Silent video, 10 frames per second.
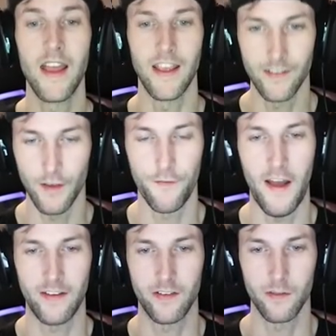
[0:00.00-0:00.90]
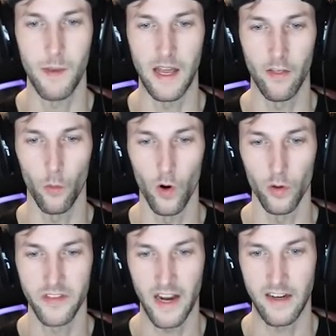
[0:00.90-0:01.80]
is the fastest man in the
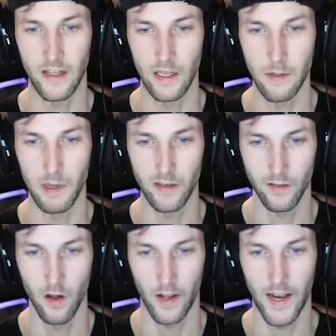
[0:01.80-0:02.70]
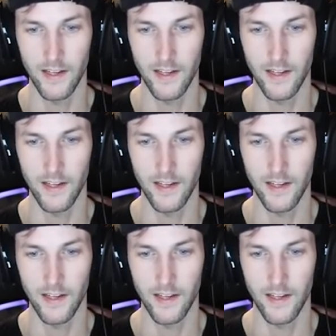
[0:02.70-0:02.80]
world, technically, because look, I